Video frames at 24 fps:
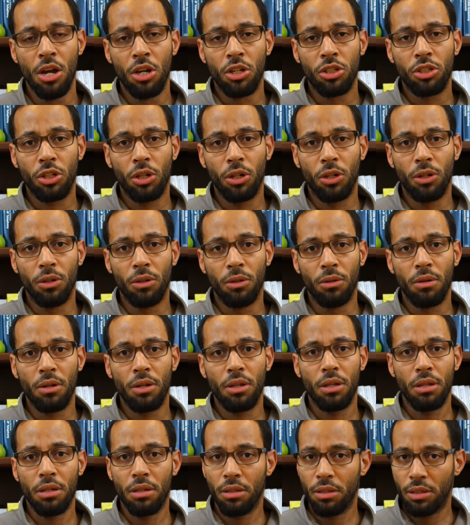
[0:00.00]

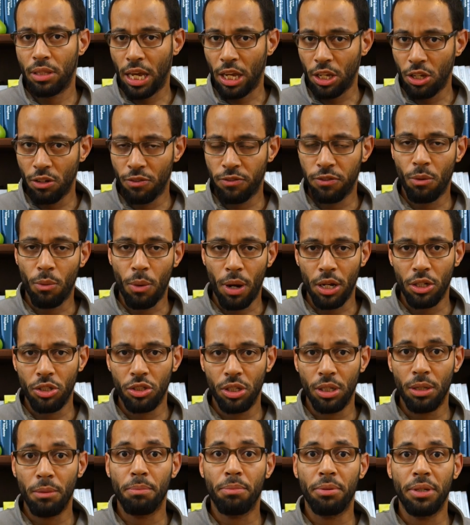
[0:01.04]
So thank you for
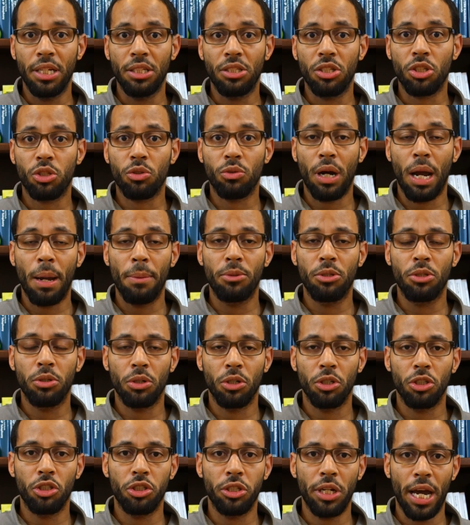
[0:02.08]
watching. Please subscribe to
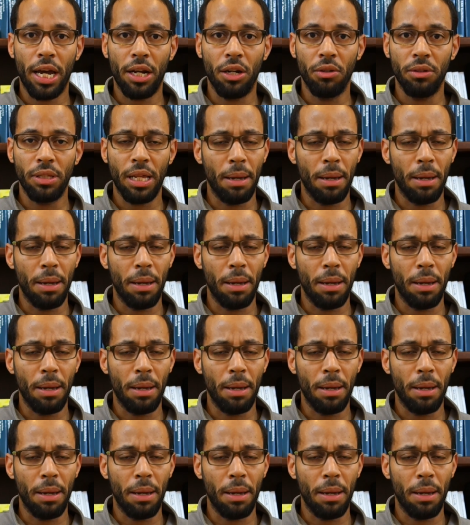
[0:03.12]
our channel.